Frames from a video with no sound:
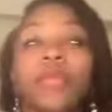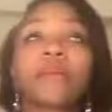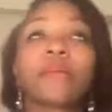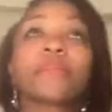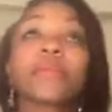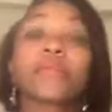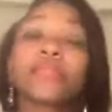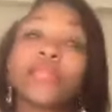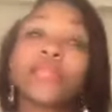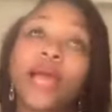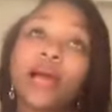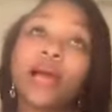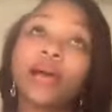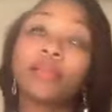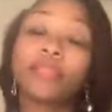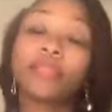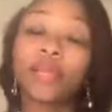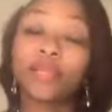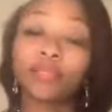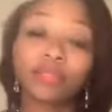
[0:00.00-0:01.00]
I mean,
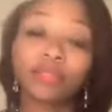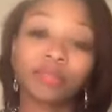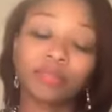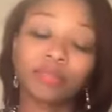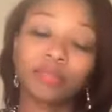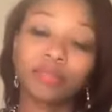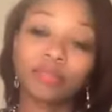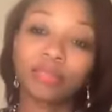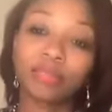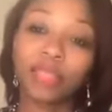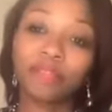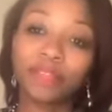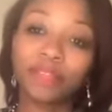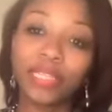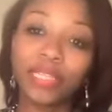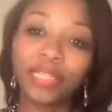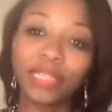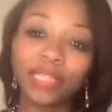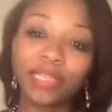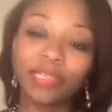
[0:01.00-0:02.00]
yeah, that's
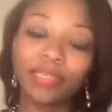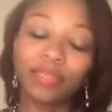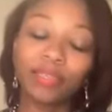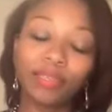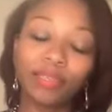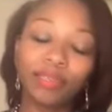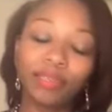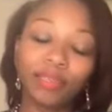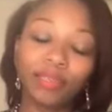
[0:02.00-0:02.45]
definitely